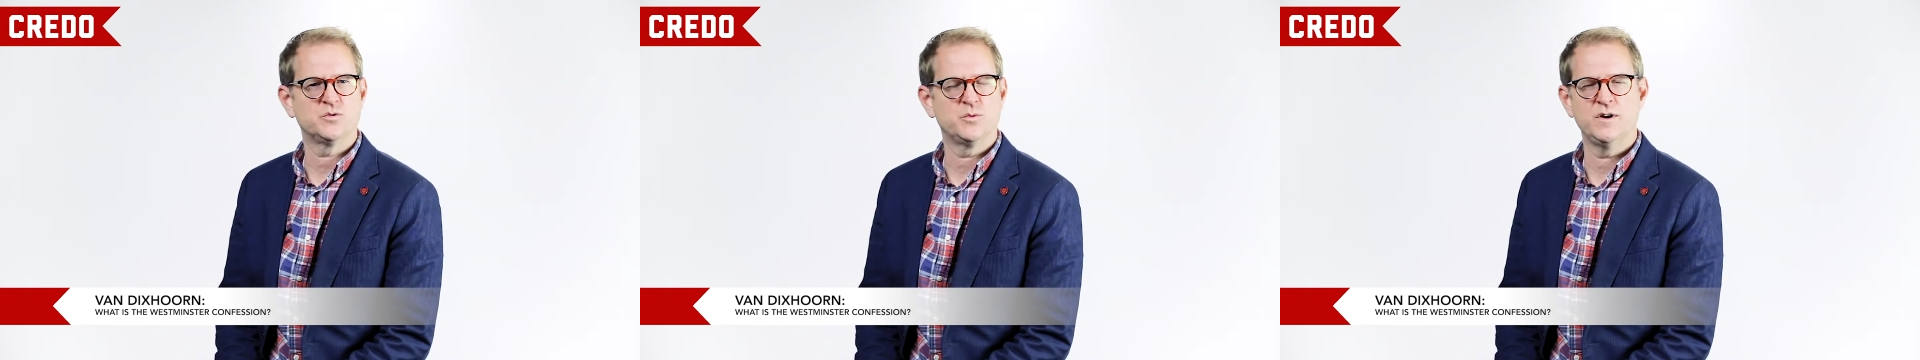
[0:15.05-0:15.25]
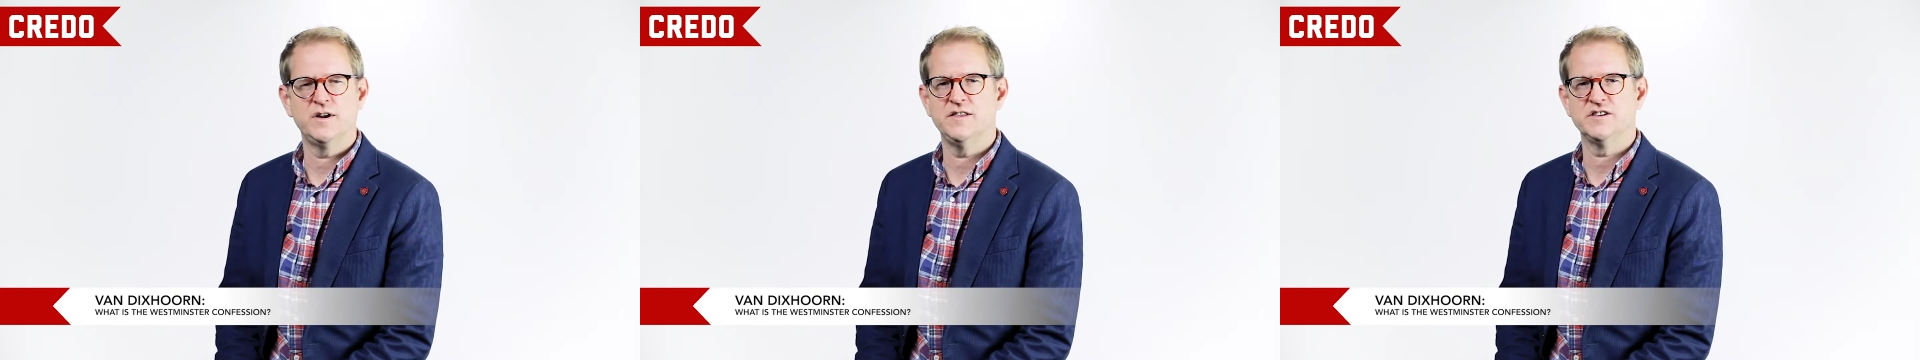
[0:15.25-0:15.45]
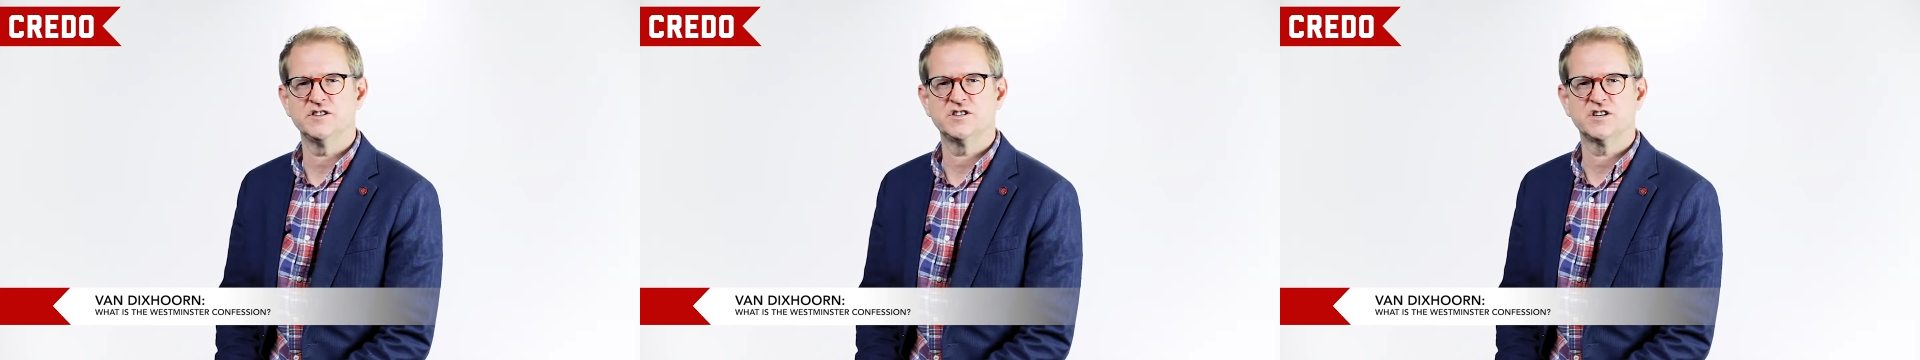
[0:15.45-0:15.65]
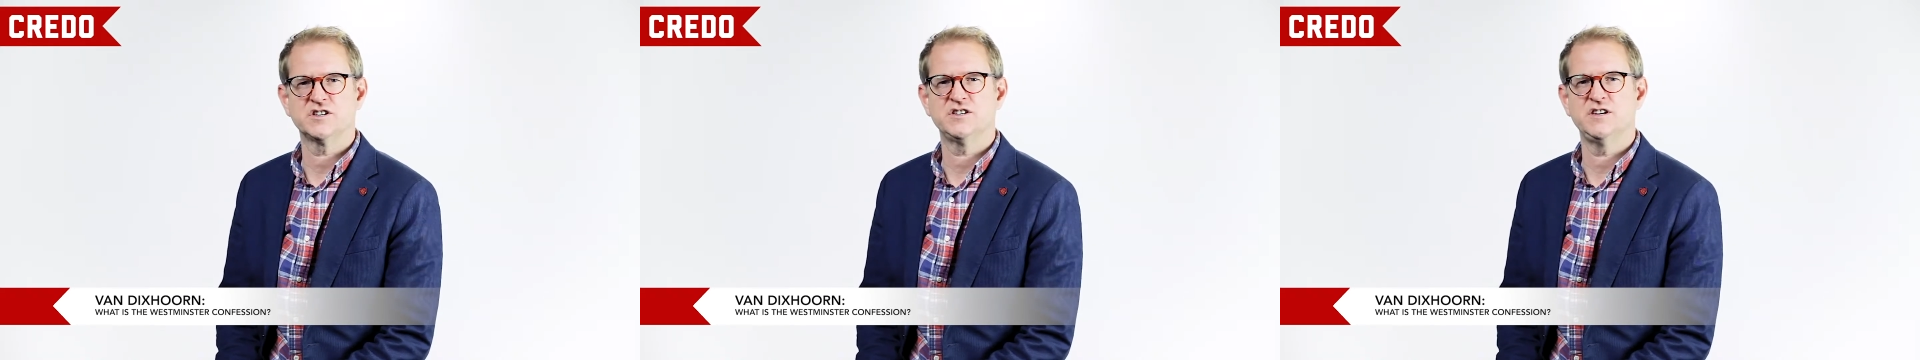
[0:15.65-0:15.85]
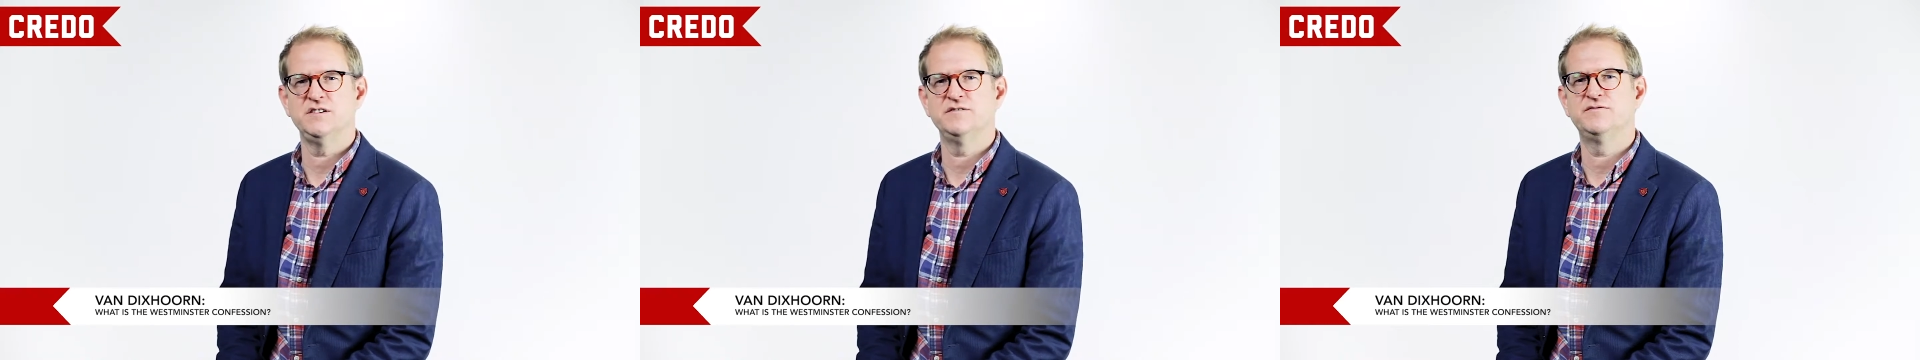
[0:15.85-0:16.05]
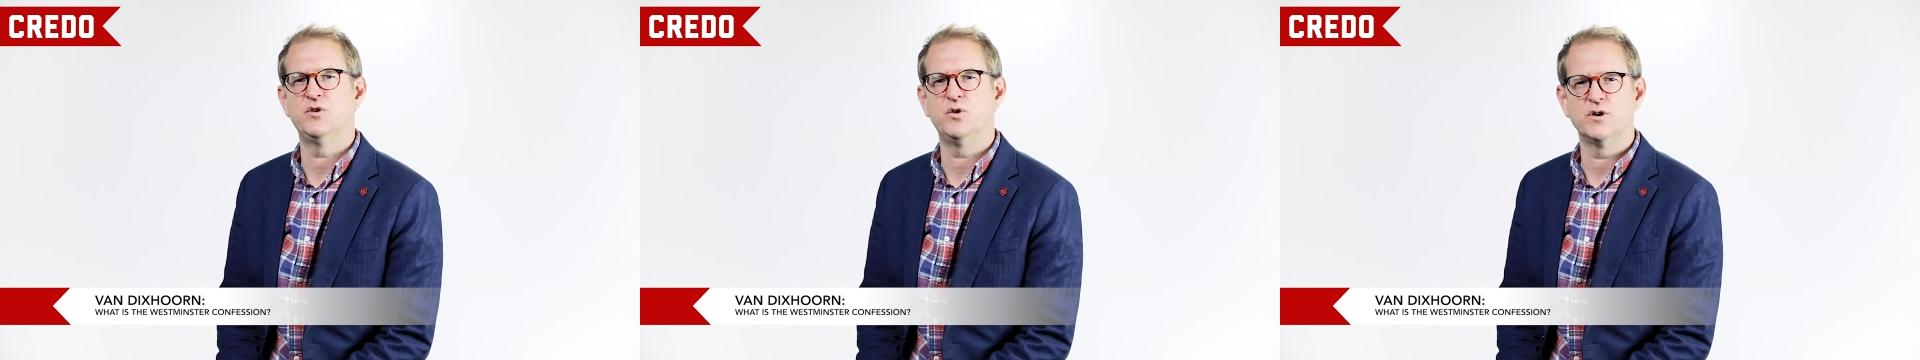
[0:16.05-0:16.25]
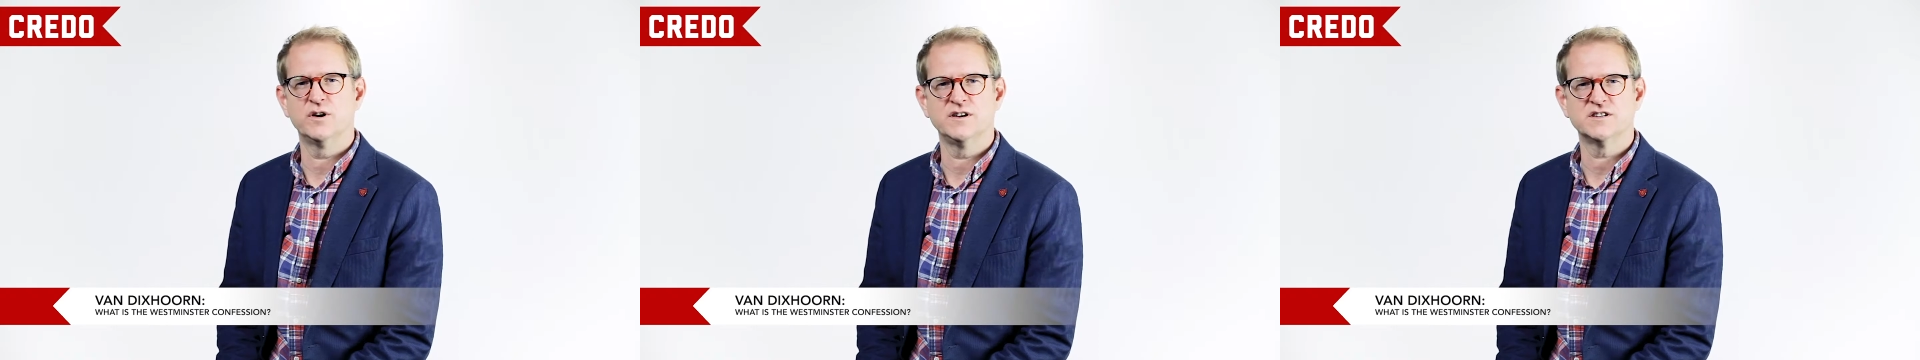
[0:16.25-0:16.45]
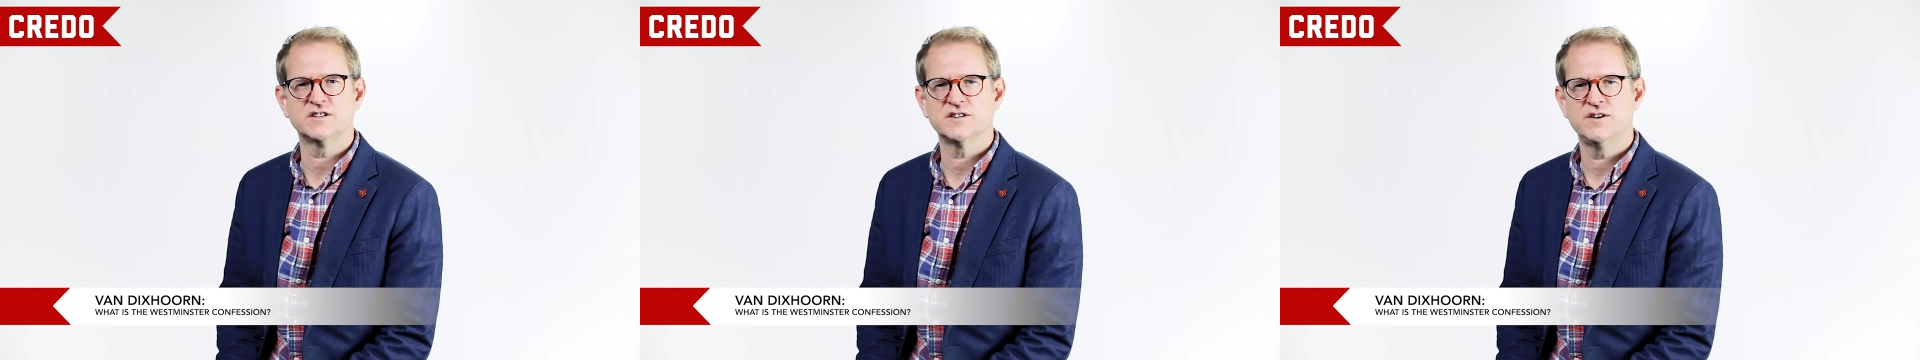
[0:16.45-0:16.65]
It's written in the
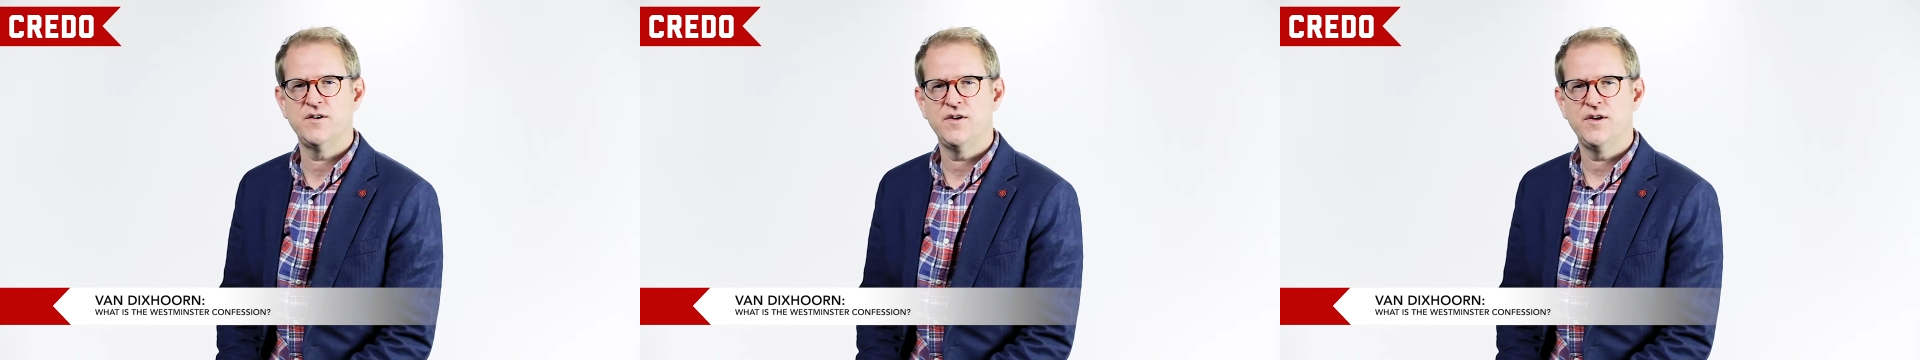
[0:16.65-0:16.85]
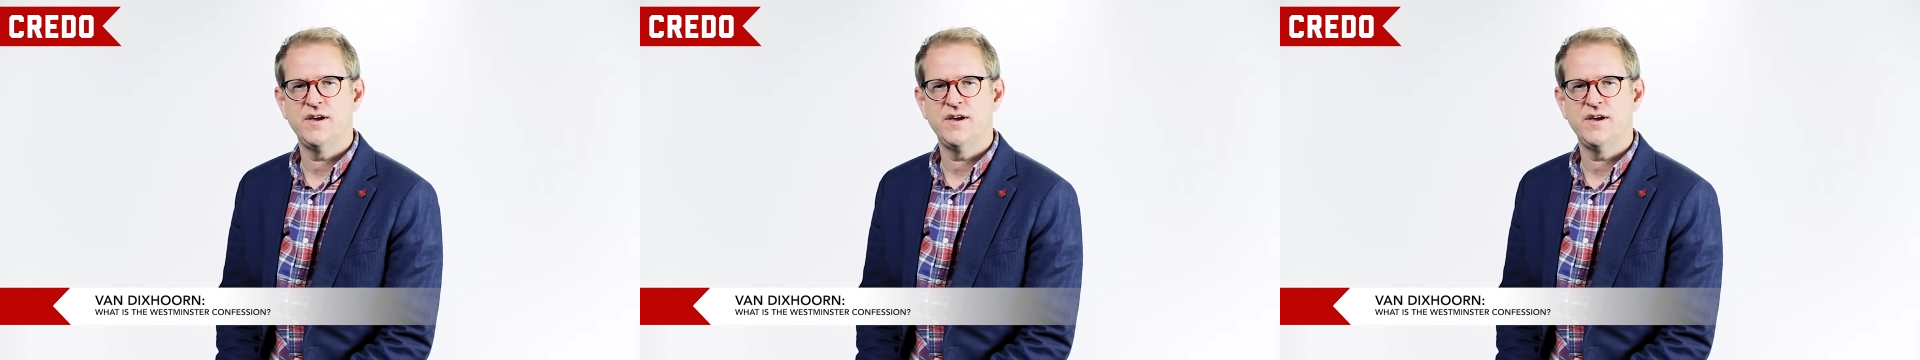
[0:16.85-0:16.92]
1640s,